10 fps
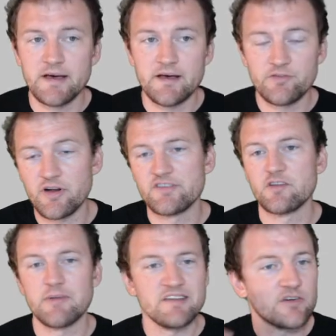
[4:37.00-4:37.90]
try and steal
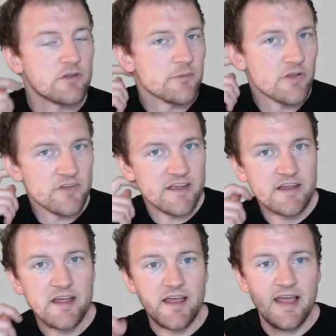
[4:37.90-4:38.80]
the bicycle in the middle of the day.
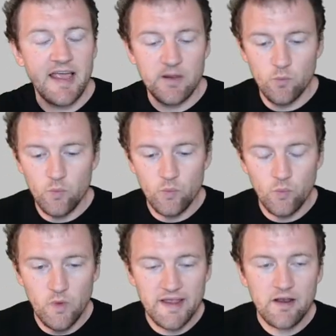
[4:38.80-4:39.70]
And
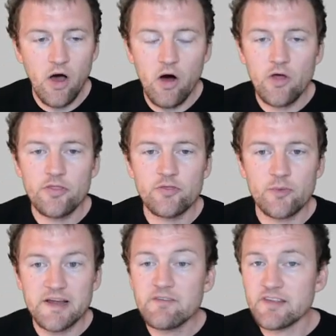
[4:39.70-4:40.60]
when all
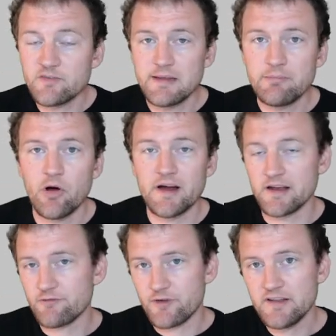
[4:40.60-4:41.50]
3 of these people are
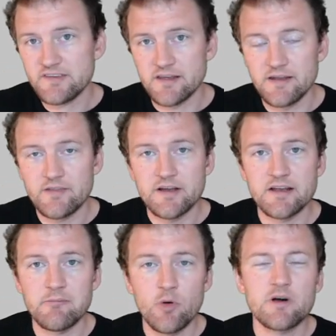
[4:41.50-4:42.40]
confronted, they're going
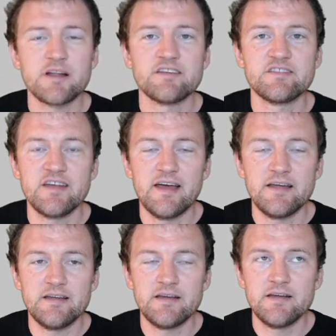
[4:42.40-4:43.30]
to more or less
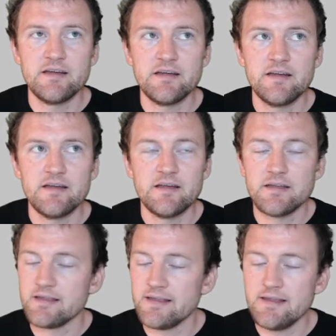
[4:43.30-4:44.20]
say,
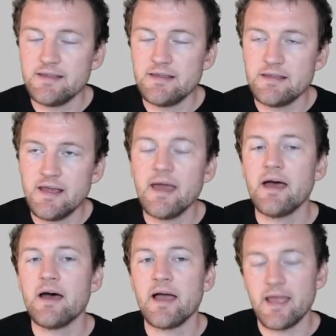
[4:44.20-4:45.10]

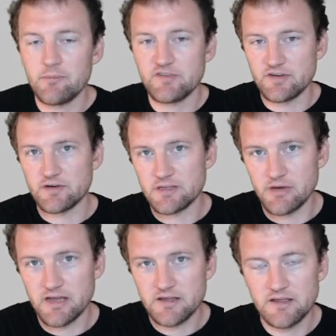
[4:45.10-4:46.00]
yeah, I am stealing the
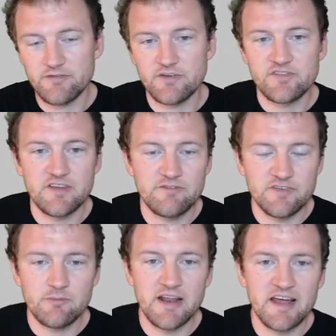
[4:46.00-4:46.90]
bike. If
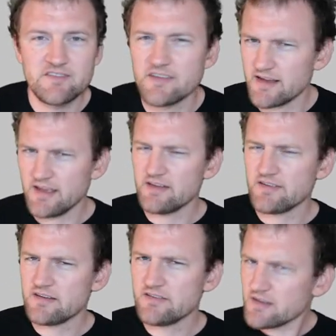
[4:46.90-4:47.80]
someone asks, like, hey,
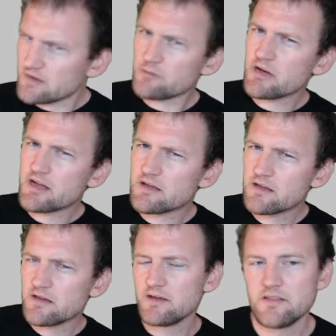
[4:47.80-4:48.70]
is that your bike?
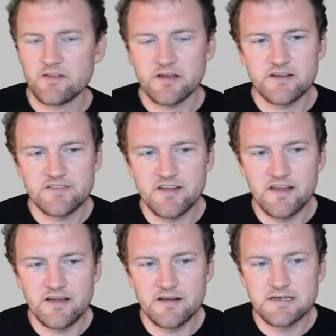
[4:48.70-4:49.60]
They're going to
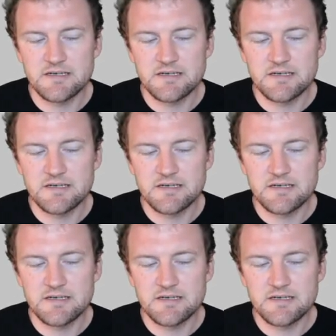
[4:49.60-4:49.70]
say,